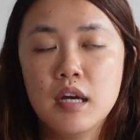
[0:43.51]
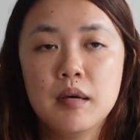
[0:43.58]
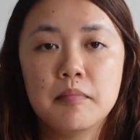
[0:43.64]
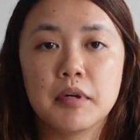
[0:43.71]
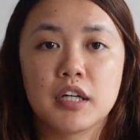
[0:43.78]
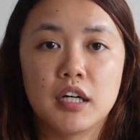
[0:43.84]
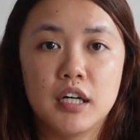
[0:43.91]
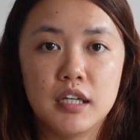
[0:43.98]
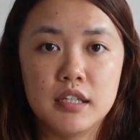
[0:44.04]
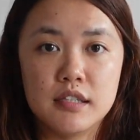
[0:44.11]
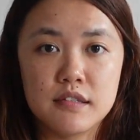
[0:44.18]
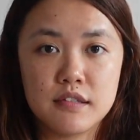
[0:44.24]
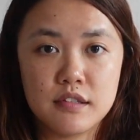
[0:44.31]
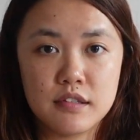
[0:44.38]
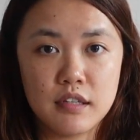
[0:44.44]

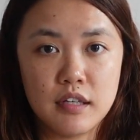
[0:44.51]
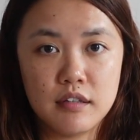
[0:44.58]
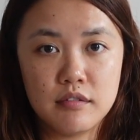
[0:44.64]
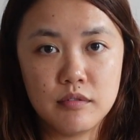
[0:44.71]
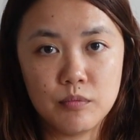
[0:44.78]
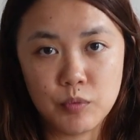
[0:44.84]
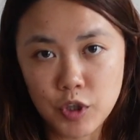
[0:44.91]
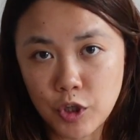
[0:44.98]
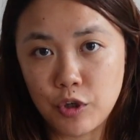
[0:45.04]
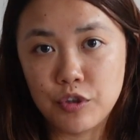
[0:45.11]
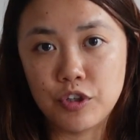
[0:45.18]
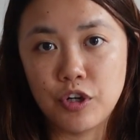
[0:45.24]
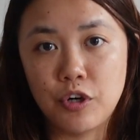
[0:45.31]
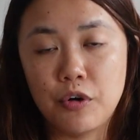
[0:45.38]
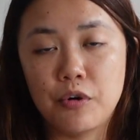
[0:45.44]
because we all
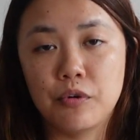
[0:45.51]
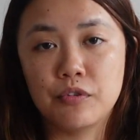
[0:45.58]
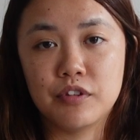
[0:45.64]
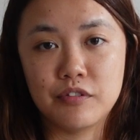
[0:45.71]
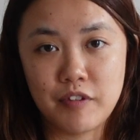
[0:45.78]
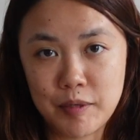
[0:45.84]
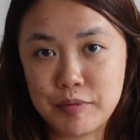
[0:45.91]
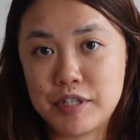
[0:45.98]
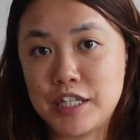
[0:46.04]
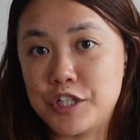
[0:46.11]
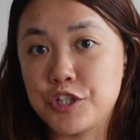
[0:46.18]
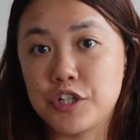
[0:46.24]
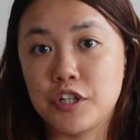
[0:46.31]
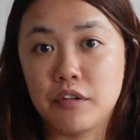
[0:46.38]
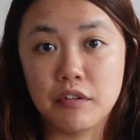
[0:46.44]
know the
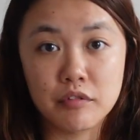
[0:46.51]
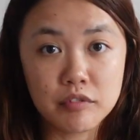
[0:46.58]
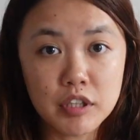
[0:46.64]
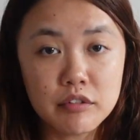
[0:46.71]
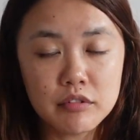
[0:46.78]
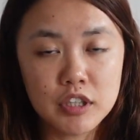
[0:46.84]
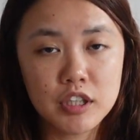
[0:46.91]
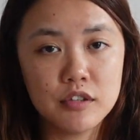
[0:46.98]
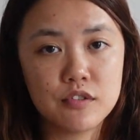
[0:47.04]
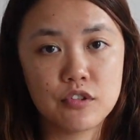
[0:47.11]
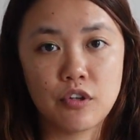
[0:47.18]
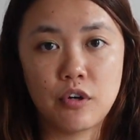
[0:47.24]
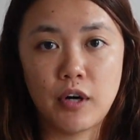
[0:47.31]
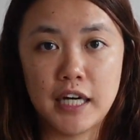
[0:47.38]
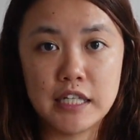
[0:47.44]
reputation of the RealReal,
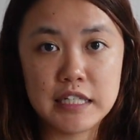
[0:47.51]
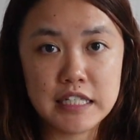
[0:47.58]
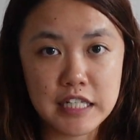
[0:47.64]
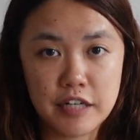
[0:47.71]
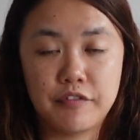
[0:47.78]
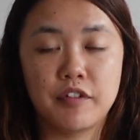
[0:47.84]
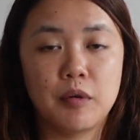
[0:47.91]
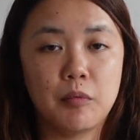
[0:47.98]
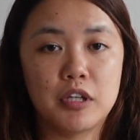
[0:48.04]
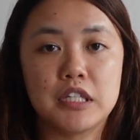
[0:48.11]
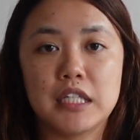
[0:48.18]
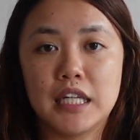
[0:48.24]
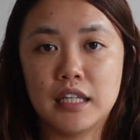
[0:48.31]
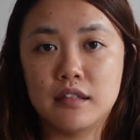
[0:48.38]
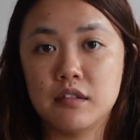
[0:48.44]
so I definitely want to
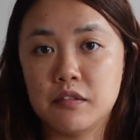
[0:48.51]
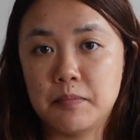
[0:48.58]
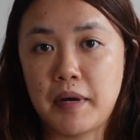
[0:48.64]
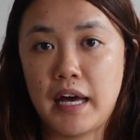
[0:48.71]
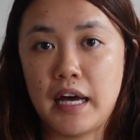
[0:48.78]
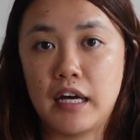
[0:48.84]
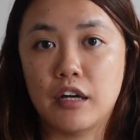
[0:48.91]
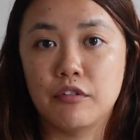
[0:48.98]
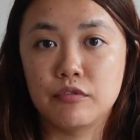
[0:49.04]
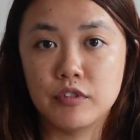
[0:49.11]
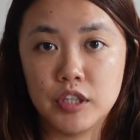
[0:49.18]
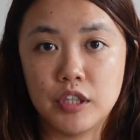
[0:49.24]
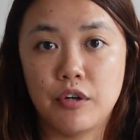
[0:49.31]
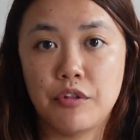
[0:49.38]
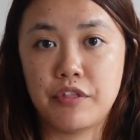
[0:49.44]
get this bag
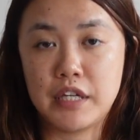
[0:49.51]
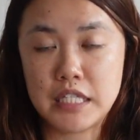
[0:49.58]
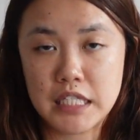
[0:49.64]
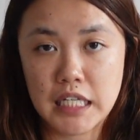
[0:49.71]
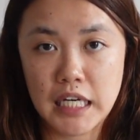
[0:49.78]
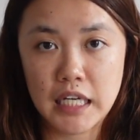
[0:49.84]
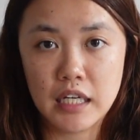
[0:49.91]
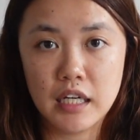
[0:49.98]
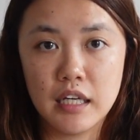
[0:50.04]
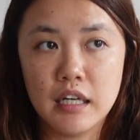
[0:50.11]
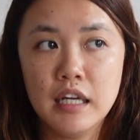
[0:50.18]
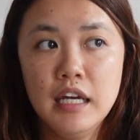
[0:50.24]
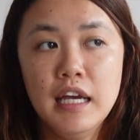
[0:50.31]
re-authenticated,